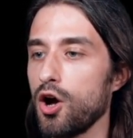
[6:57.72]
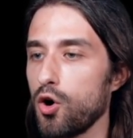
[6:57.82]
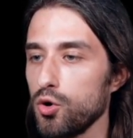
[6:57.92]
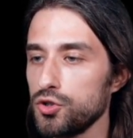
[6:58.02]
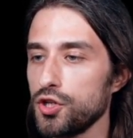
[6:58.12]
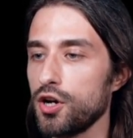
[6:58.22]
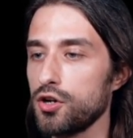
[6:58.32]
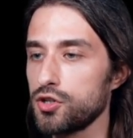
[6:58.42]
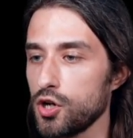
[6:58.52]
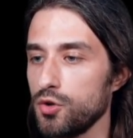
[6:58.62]
older
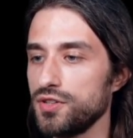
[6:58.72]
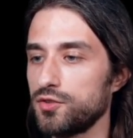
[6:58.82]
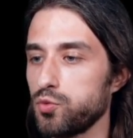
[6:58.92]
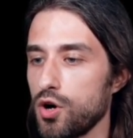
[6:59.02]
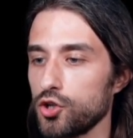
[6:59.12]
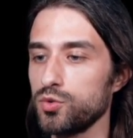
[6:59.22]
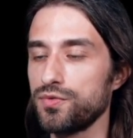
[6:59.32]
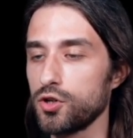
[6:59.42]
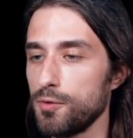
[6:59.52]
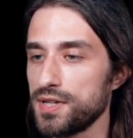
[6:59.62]
code that works with
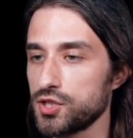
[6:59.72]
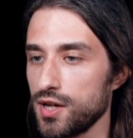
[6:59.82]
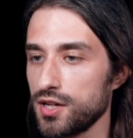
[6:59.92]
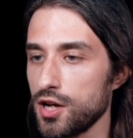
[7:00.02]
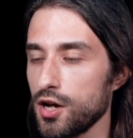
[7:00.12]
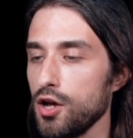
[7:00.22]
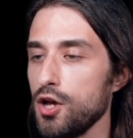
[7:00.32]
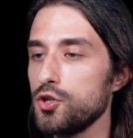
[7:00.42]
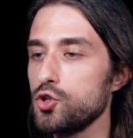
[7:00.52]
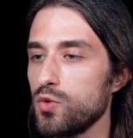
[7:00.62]
a completion handler,
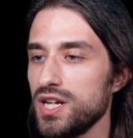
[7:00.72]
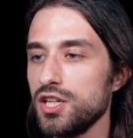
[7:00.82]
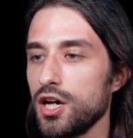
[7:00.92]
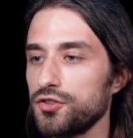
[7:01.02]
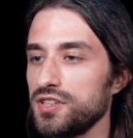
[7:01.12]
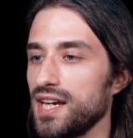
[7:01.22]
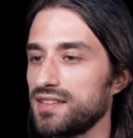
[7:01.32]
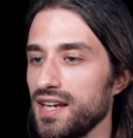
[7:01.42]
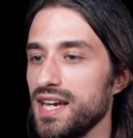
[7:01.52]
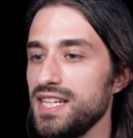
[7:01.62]
you will not get
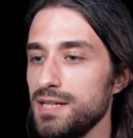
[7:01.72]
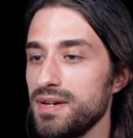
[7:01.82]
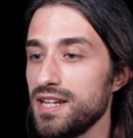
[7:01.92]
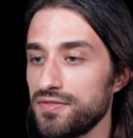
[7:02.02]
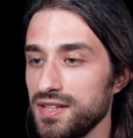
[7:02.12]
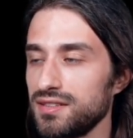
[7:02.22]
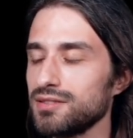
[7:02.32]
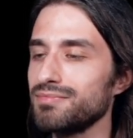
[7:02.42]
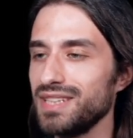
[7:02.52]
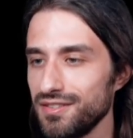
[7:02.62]
any benefit
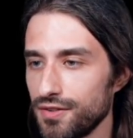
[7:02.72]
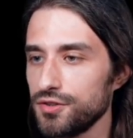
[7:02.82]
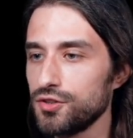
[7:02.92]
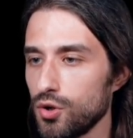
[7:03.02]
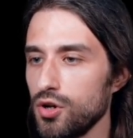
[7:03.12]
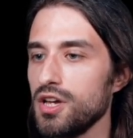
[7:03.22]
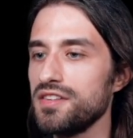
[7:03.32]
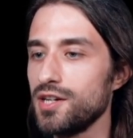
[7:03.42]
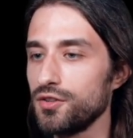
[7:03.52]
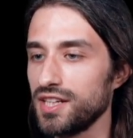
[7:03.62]
even though
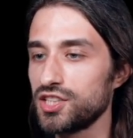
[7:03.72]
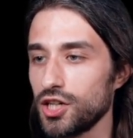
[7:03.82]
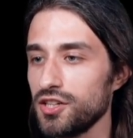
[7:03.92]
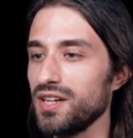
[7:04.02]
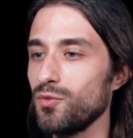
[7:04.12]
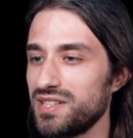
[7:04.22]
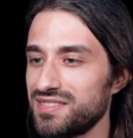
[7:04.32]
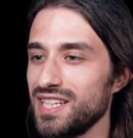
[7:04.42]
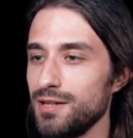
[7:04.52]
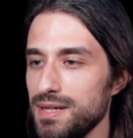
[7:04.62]
the annotation will
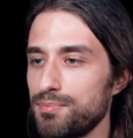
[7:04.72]
still be